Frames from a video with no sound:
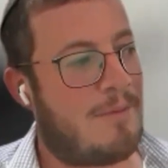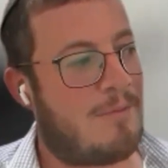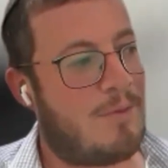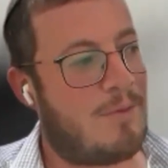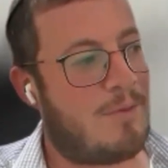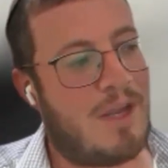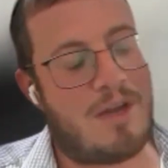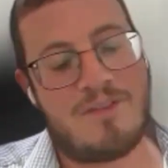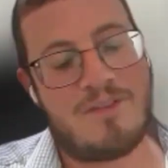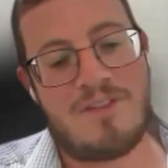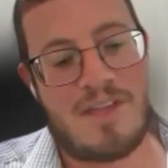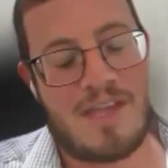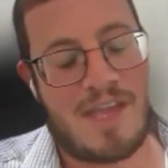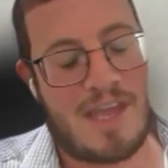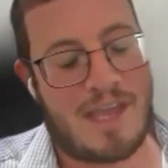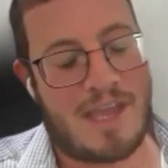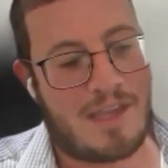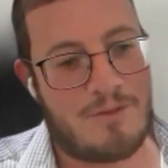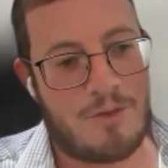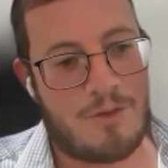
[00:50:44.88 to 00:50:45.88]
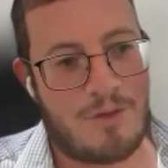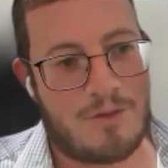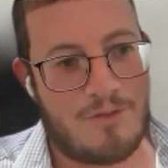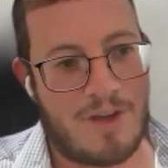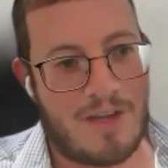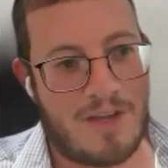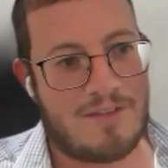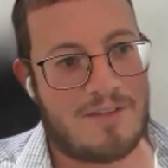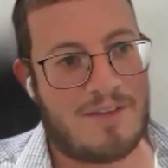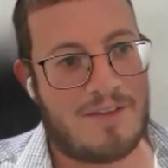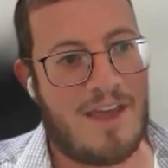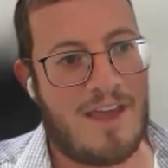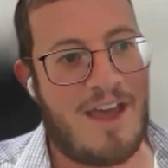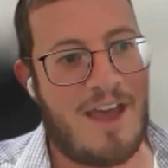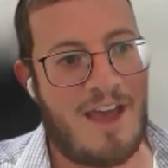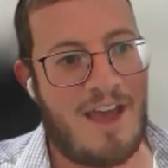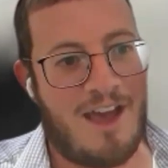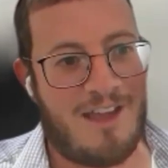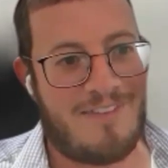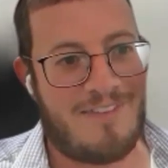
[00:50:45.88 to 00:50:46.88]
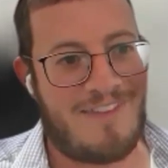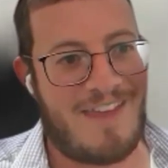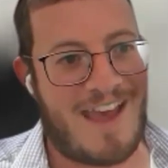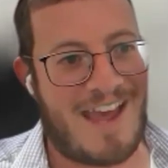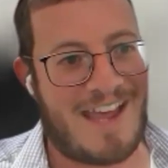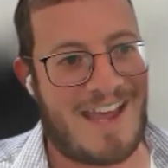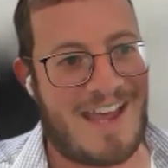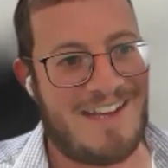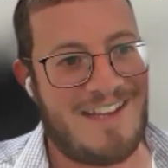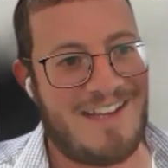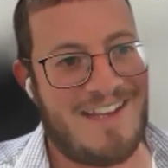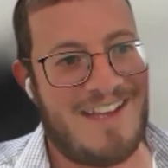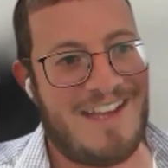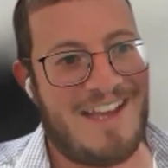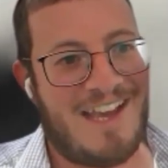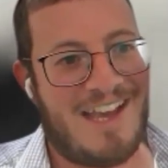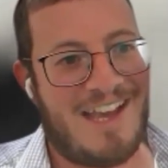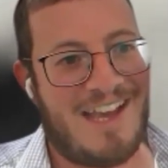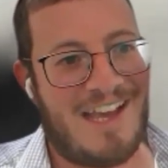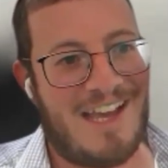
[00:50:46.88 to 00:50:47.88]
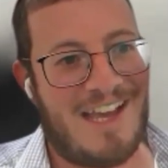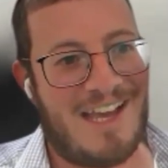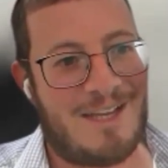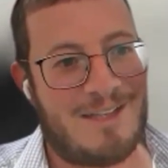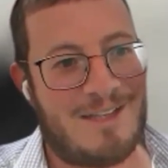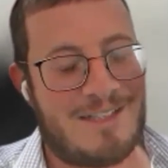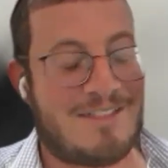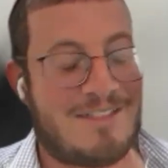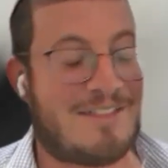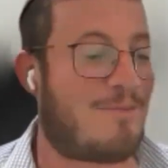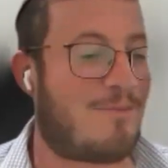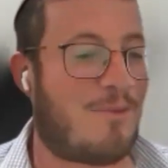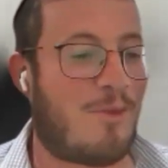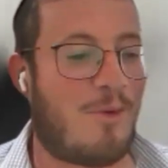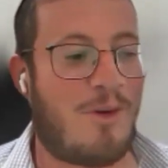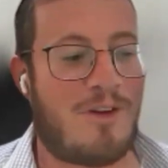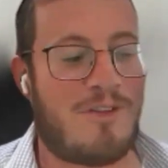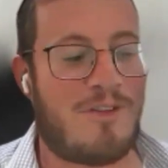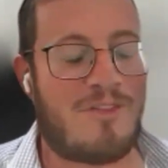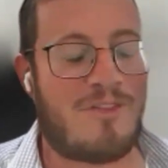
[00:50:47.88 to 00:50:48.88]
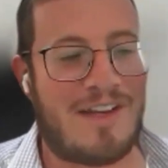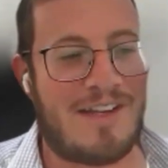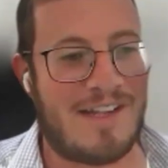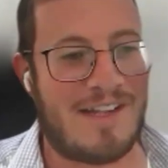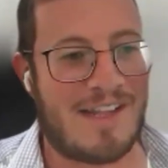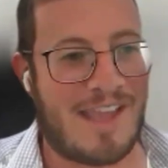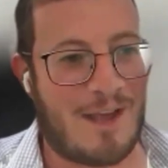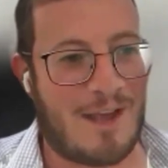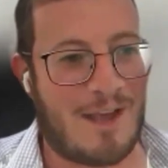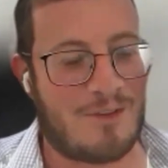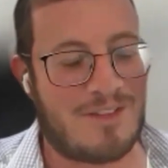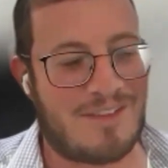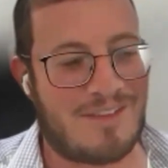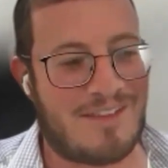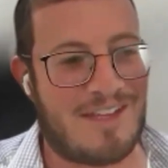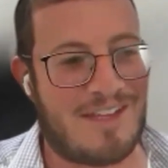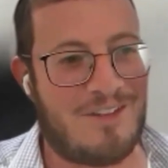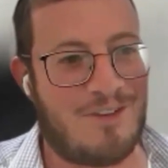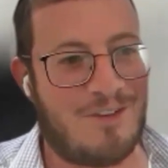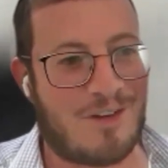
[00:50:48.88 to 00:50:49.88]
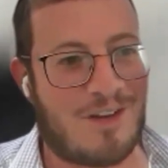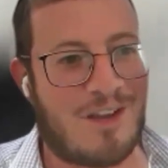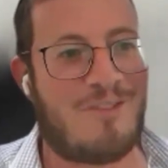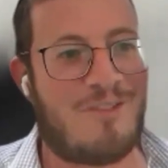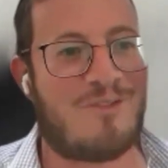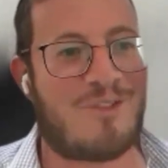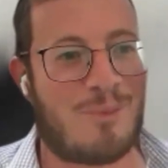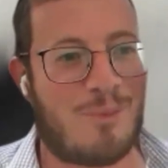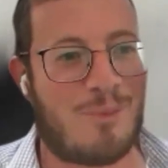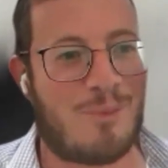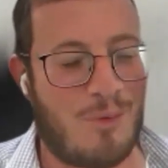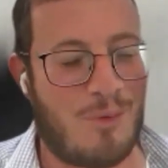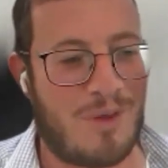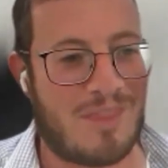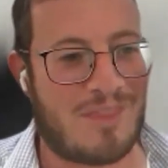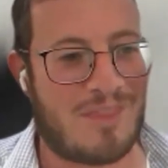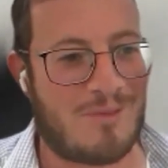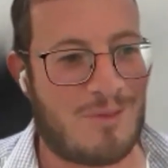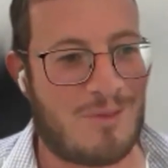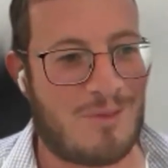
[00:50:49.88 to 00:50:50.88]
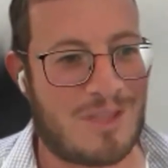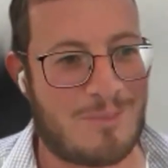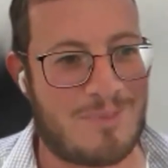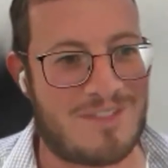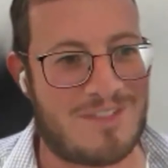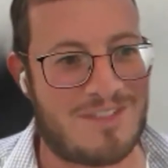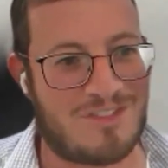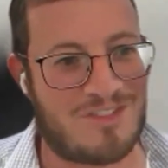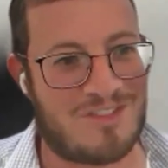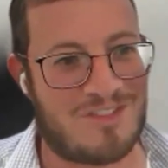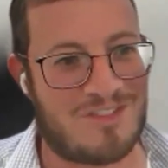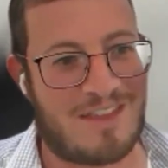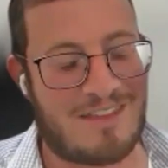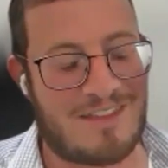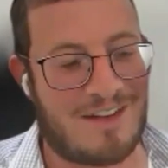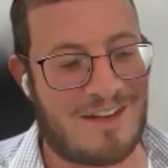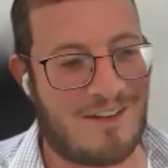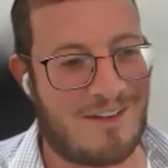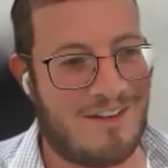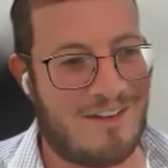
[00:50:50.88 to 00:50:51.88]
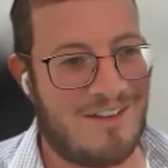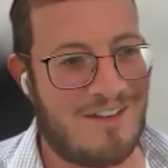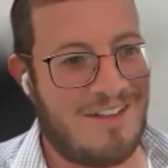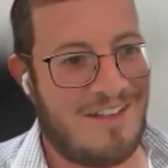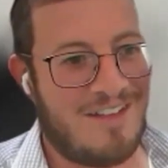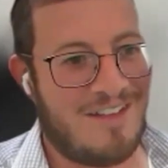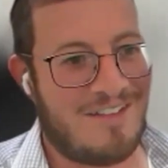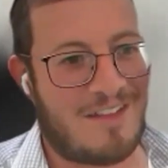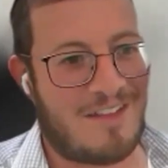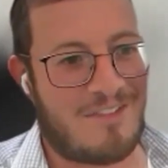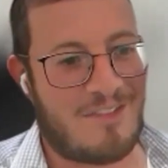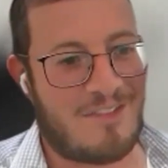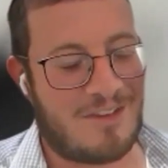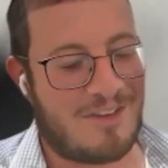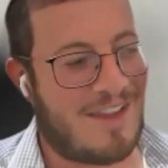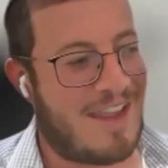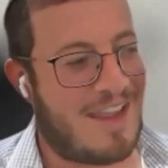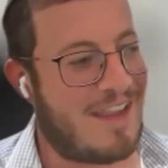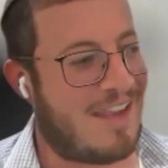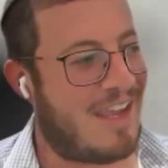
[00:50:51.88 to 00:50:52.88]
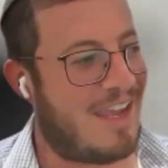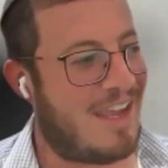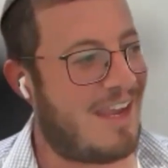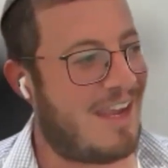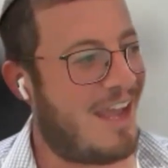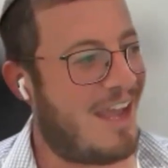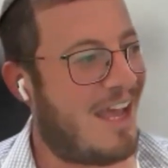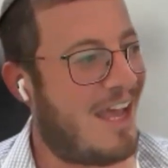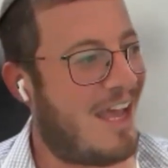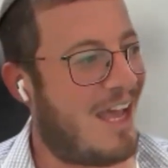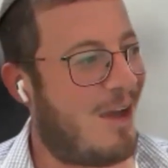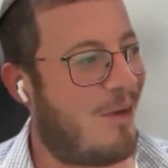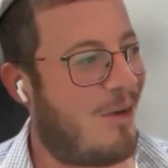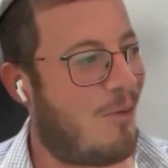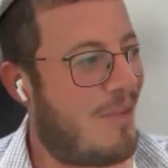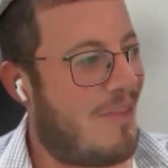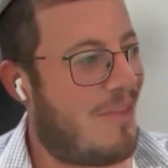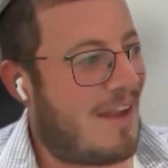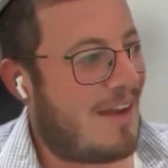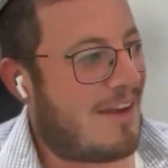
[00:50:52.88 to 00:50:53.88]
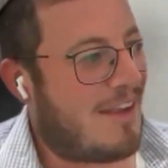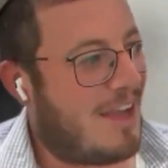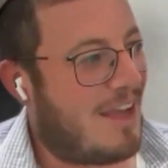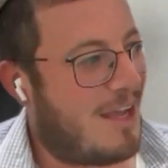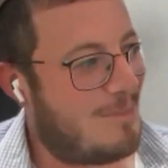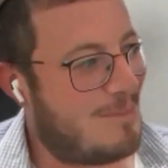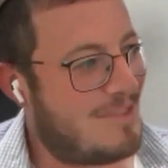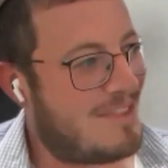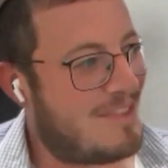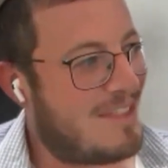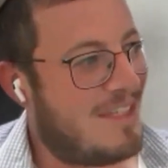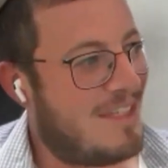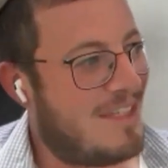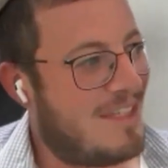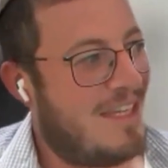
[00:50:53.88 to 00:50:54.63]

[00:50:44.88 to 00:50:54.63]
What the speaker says: We obviously can't give you advice on that, except for finding an accountant that you're comfortable with the position that they're taking when that comes.